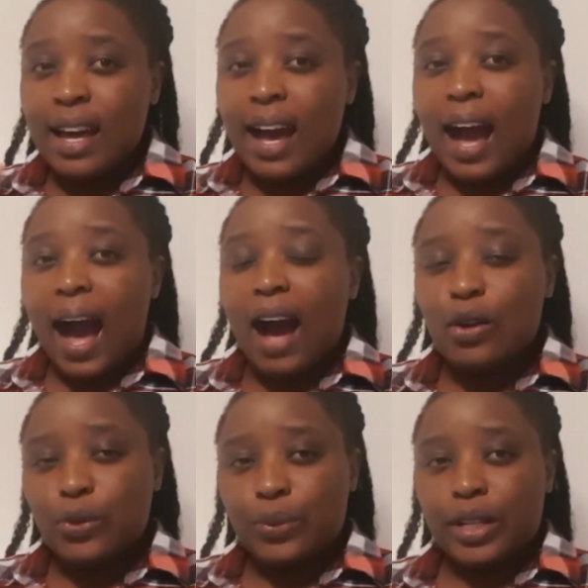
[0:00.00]
How
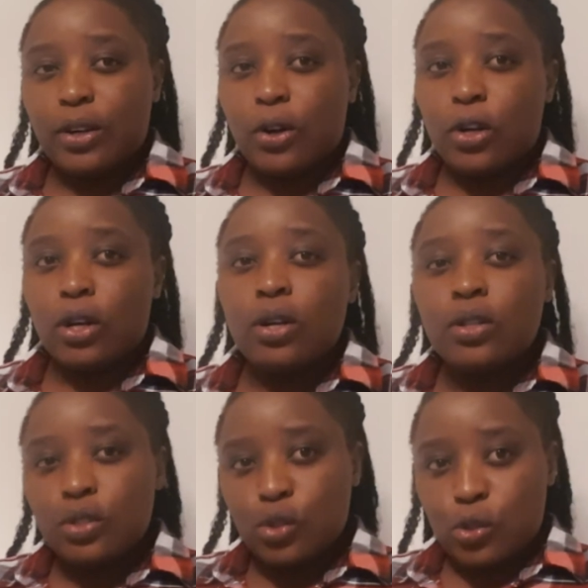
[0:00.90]
do we call
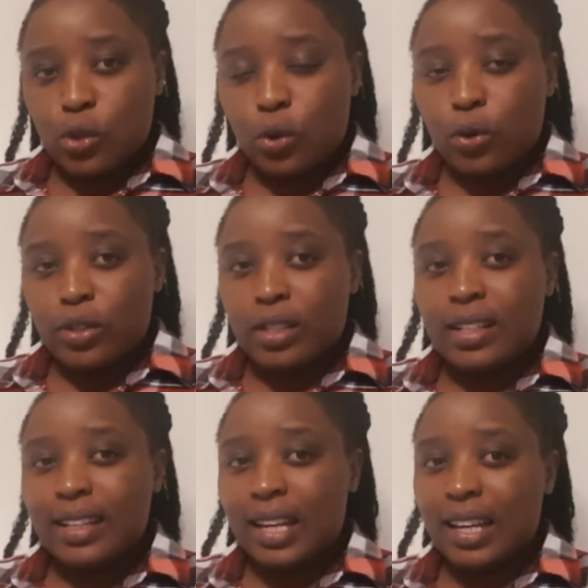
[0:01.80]
stone
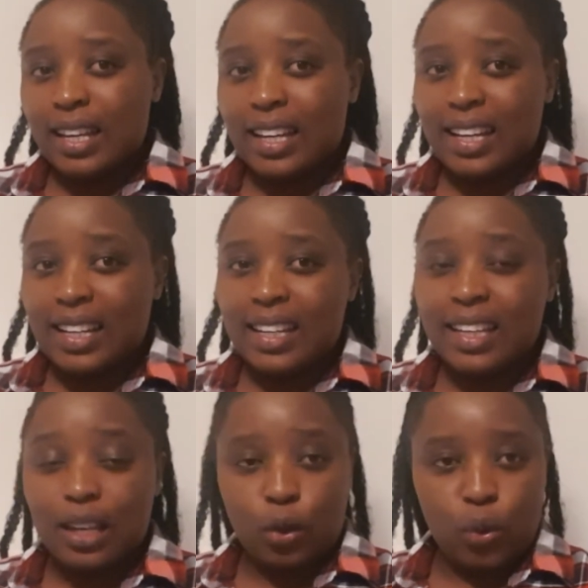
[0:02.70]
in
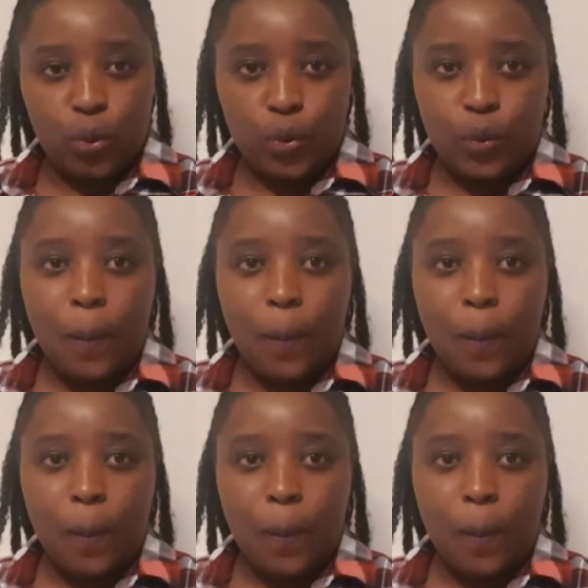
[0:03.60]
Gīkūyū?